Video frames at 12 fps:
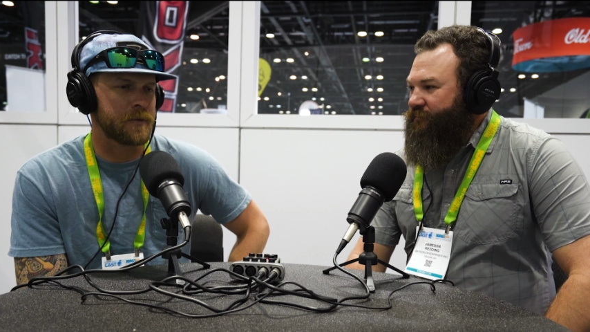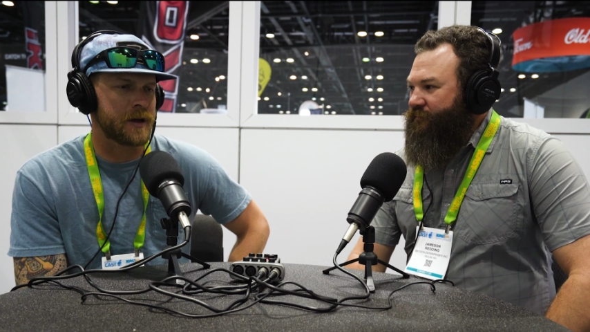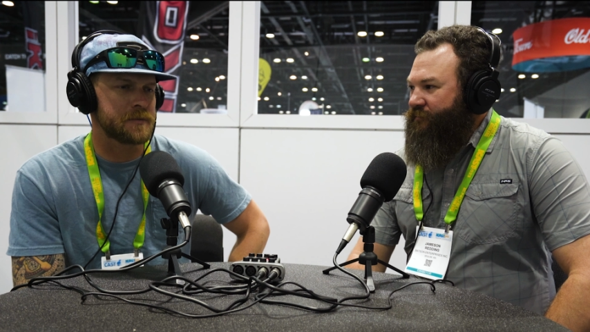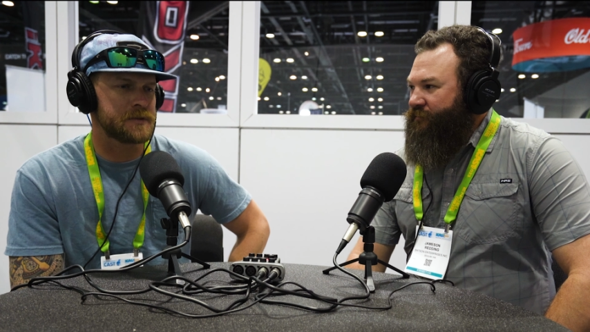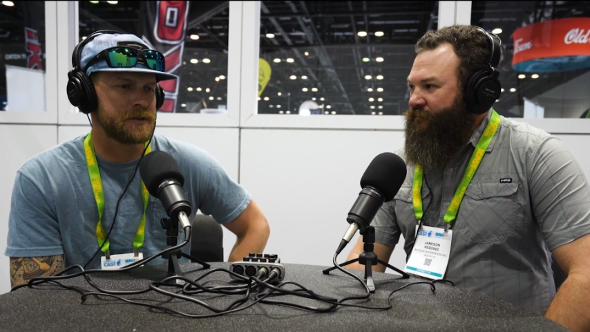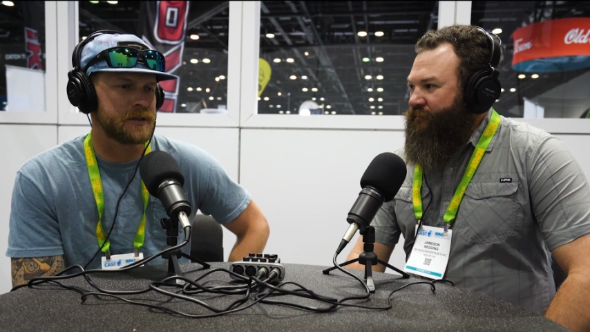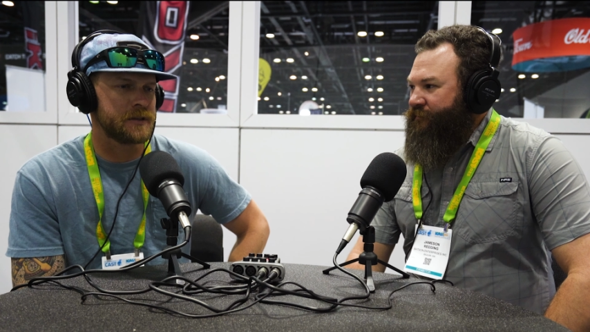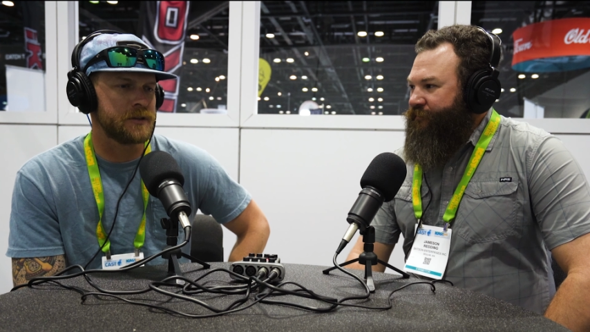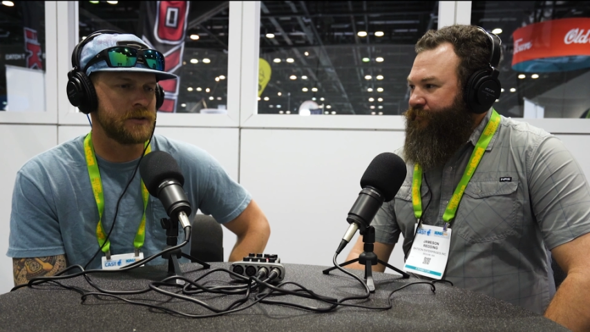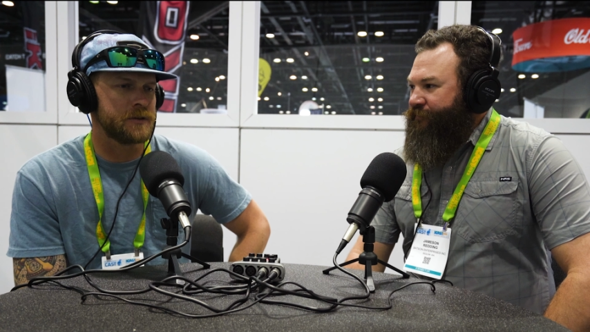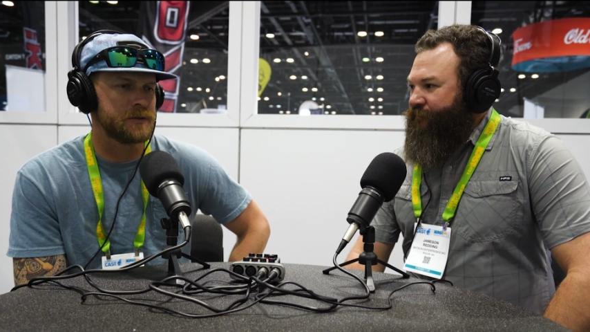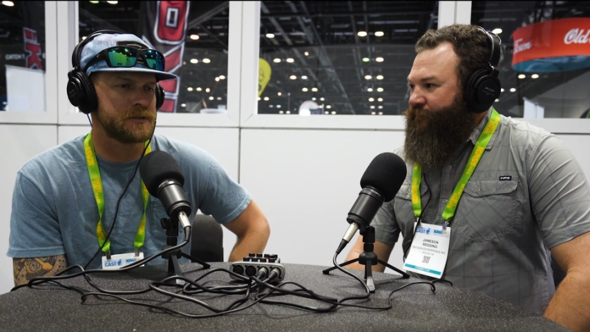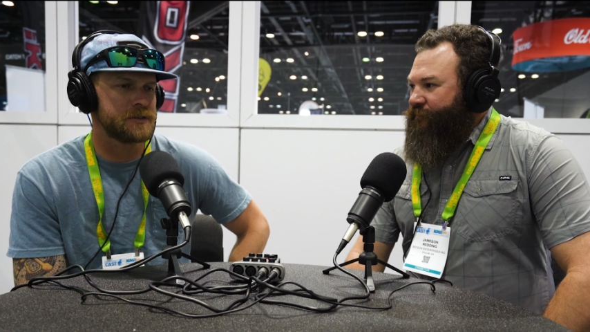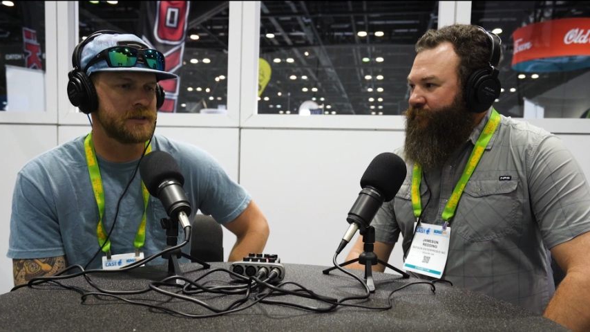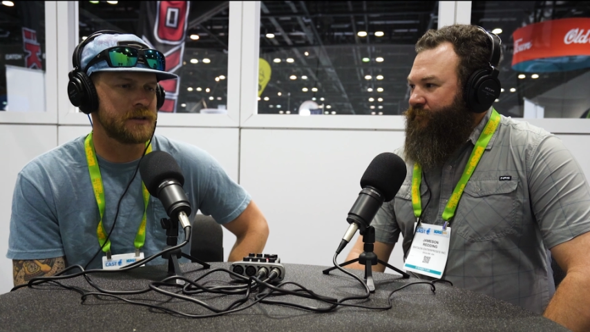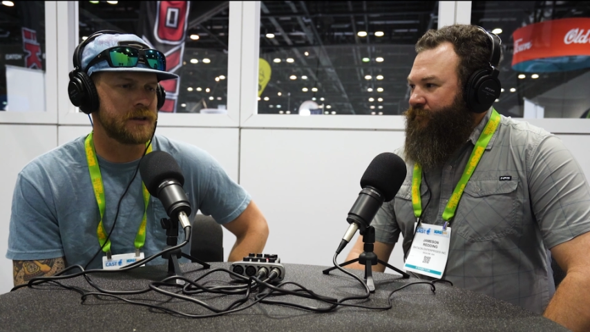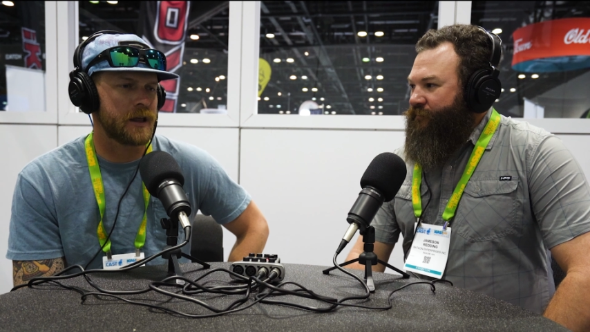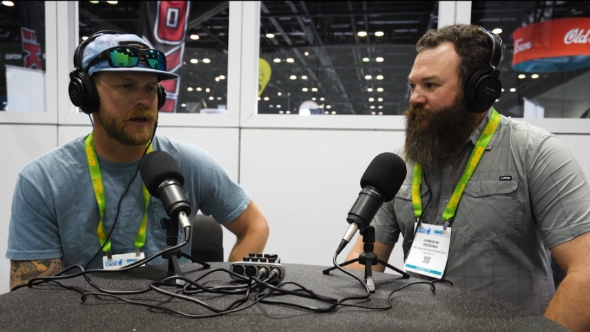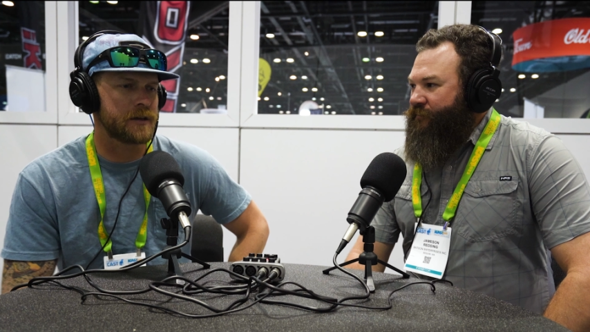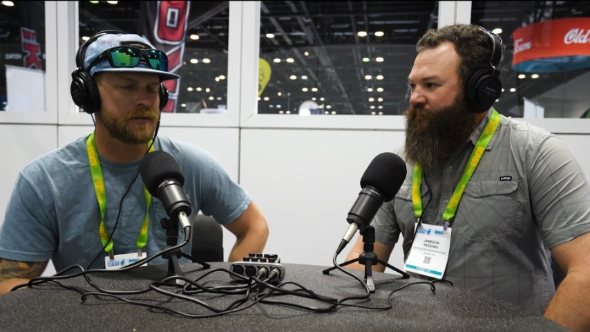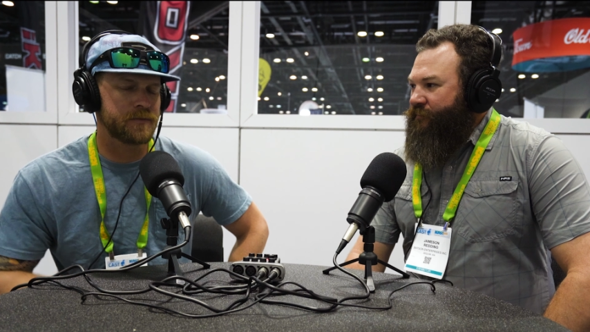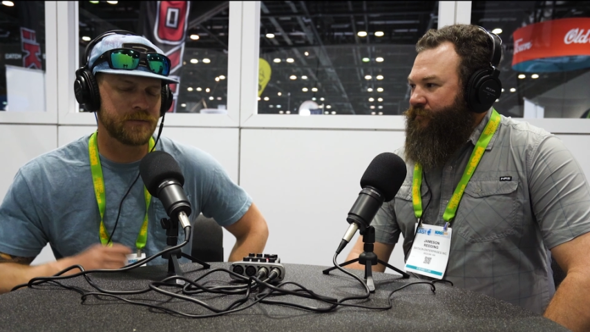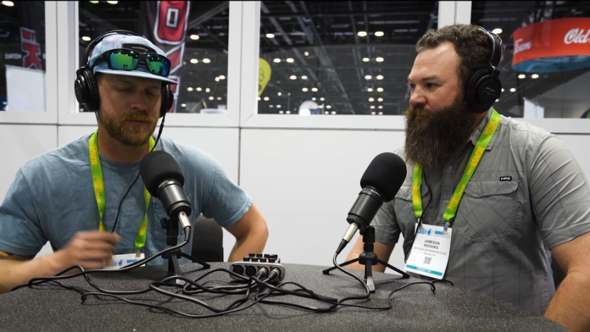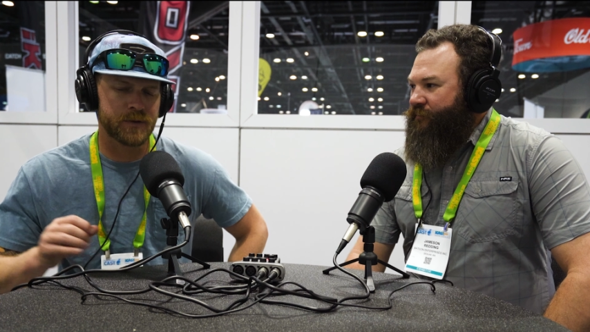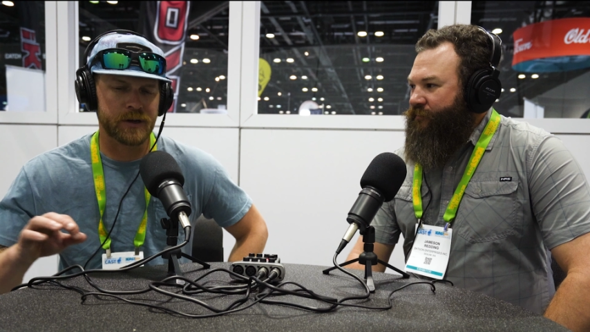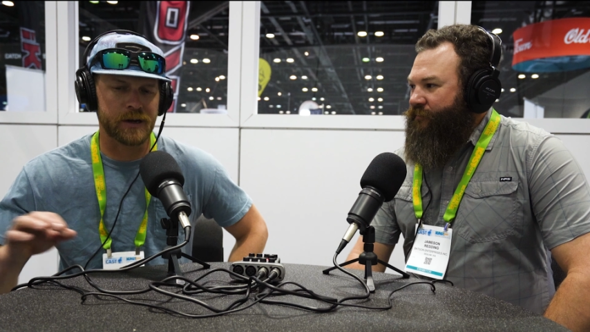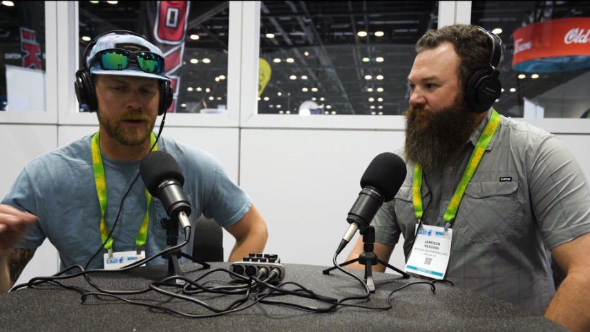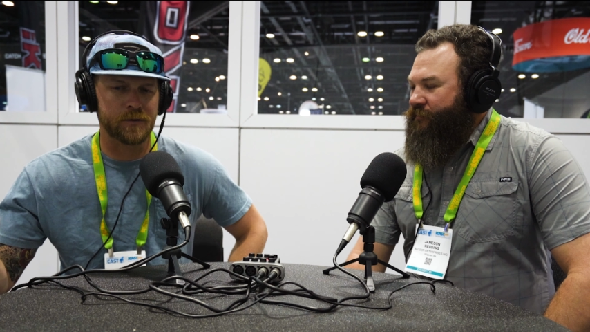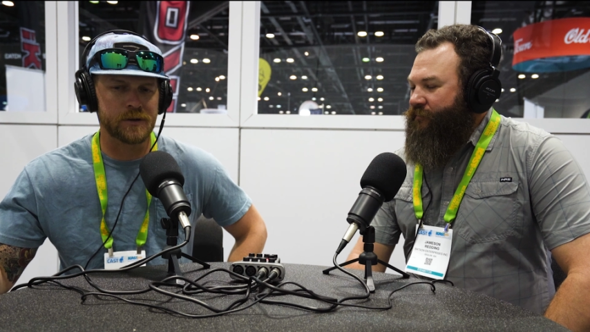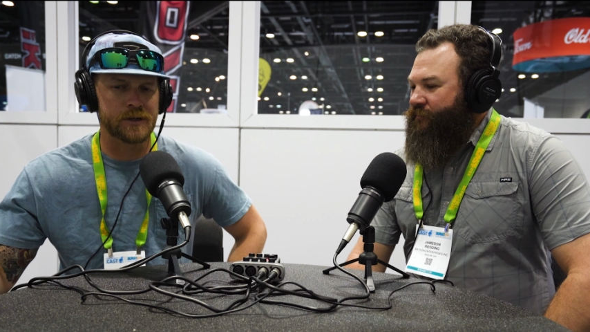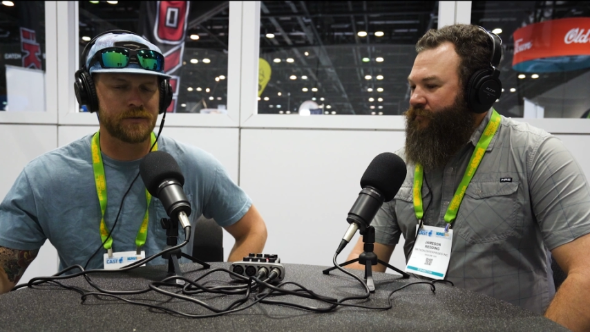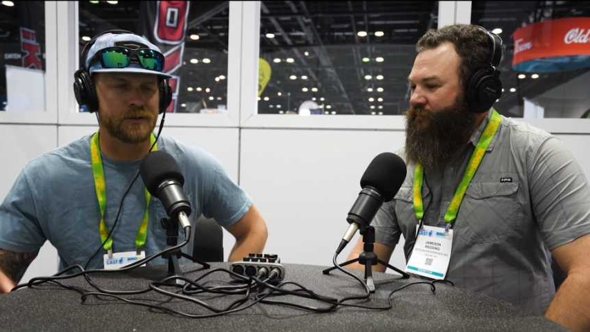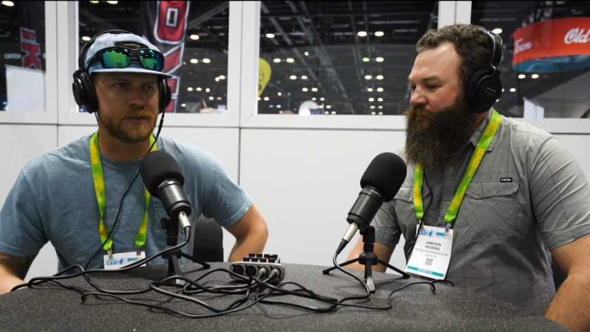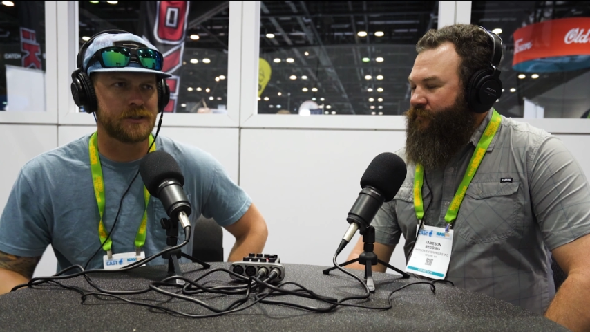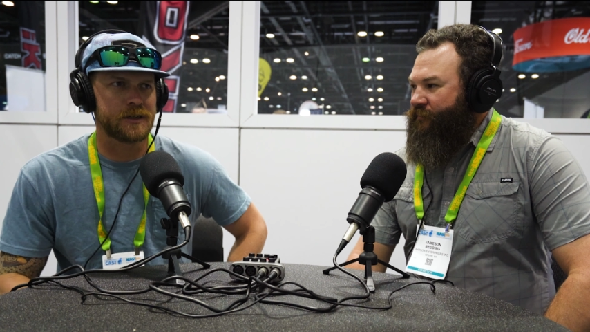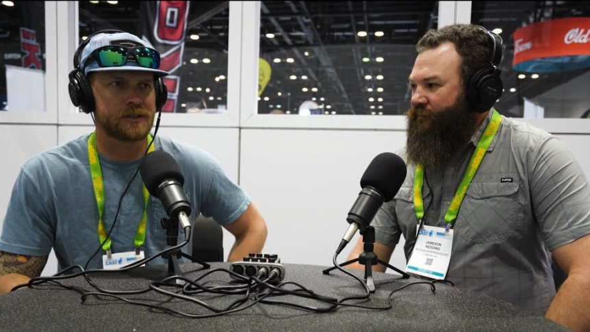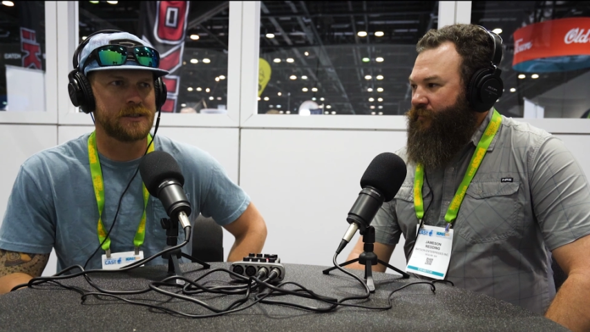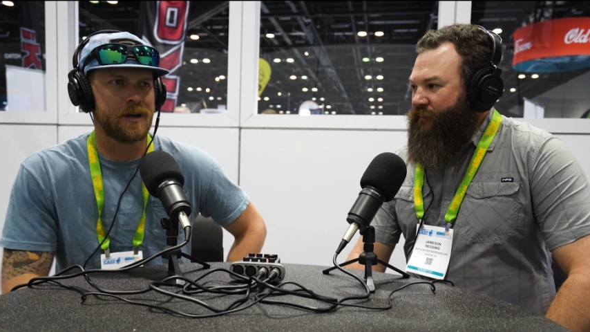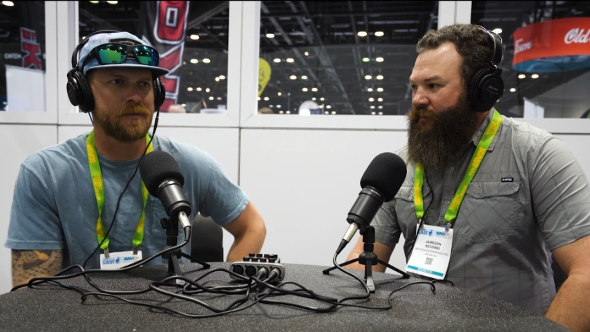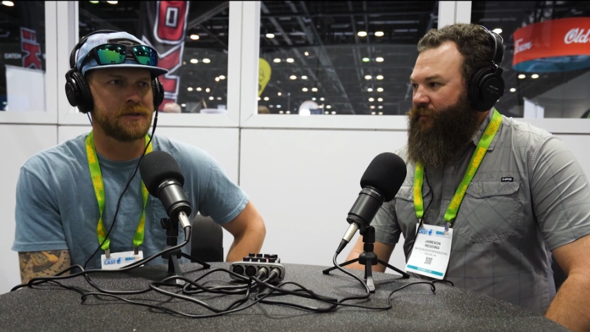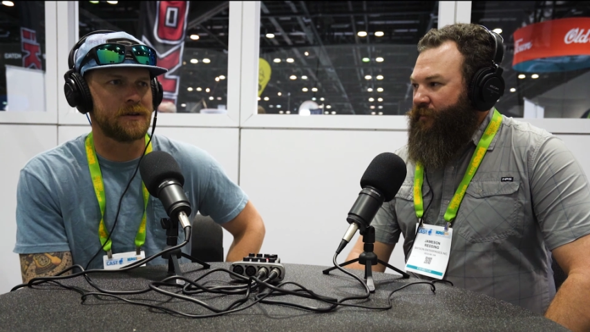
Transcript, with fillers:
Speaker 1: Maps, you can use to like figure out where different truck stops